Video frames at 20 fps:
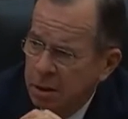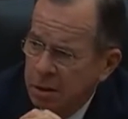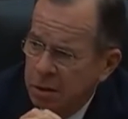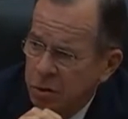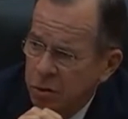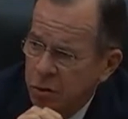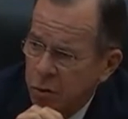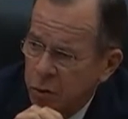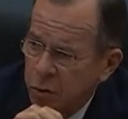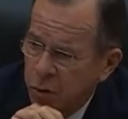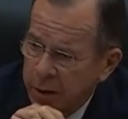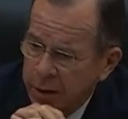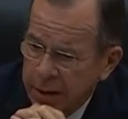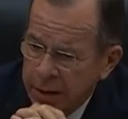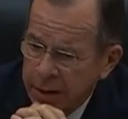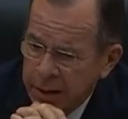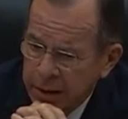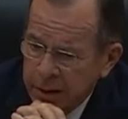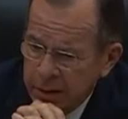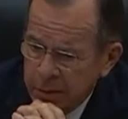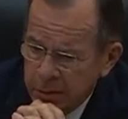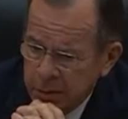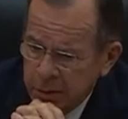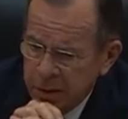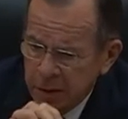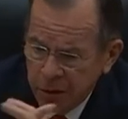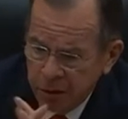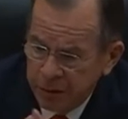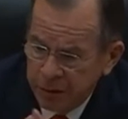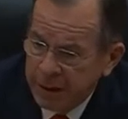to
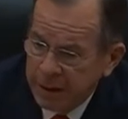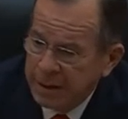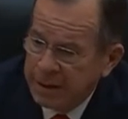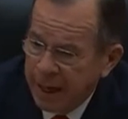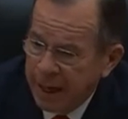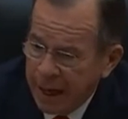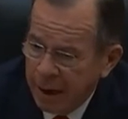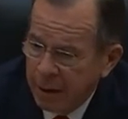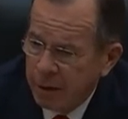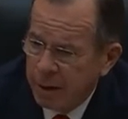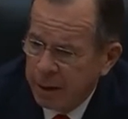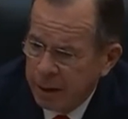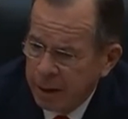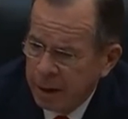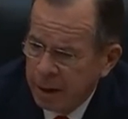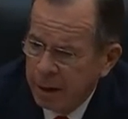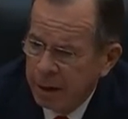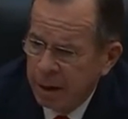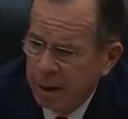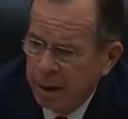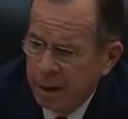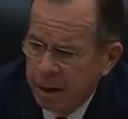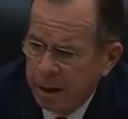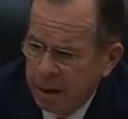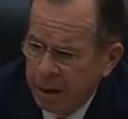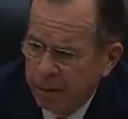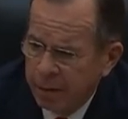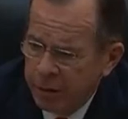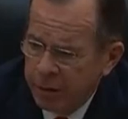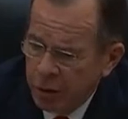the entirety
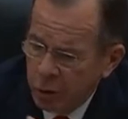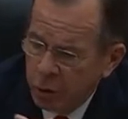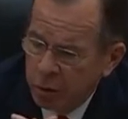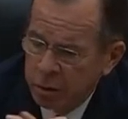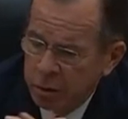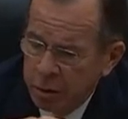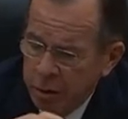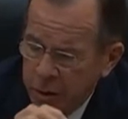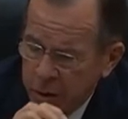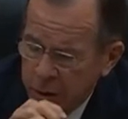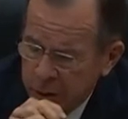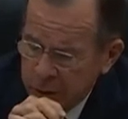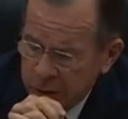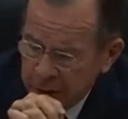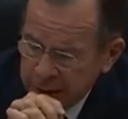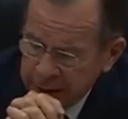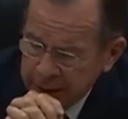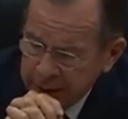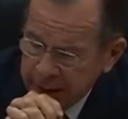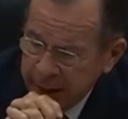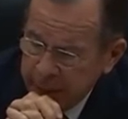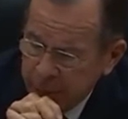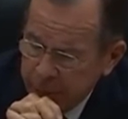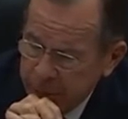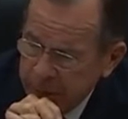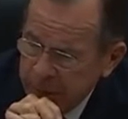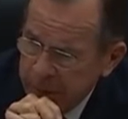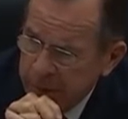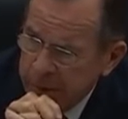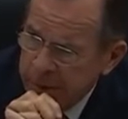of the nuclear
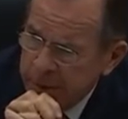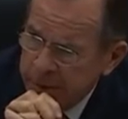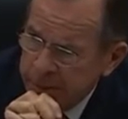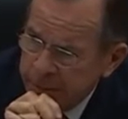capability.